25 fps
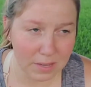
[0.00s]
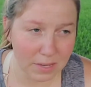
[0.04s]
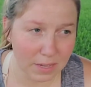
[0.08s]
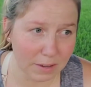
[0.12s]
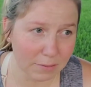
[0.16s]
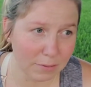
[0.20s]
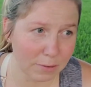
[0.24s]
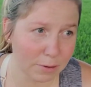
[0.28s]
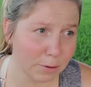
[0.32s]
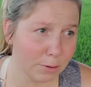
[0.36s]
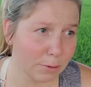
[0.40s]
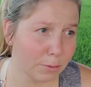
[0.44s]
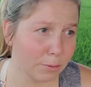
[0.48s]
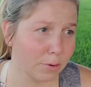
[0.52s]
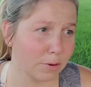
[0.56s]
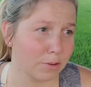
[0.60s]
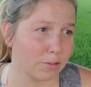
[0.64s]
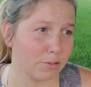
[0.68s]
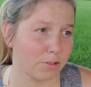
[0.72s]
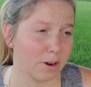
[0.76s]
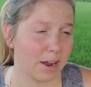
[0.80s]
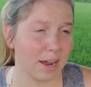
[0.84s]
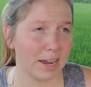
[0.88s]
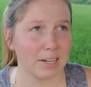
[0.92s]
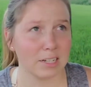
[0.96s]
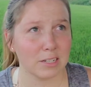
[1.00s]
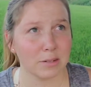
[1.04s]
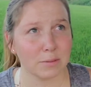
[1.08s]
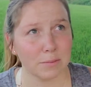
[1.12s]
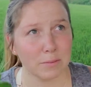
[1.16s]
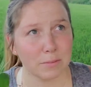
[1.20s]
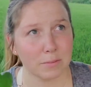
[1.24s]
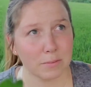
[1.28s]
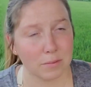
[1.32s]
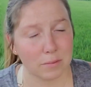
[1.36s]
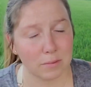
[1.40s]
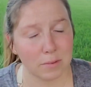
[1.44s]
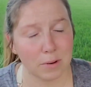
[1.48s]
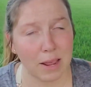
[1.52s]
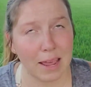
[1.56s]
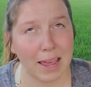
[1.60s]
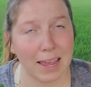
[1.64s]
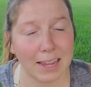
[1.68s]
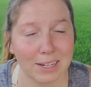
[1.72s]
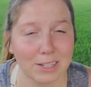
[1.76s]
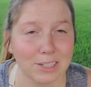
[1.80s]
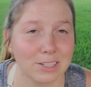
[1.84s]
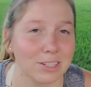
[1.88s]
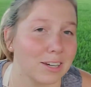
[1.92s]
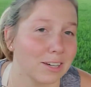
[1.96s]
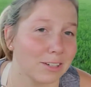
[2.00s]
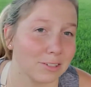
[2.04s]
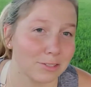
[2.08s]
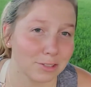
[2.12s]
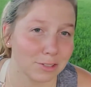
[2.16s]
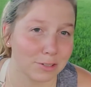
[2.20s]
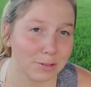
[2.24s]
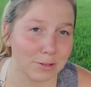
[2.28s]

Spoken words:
If you dry eggshells,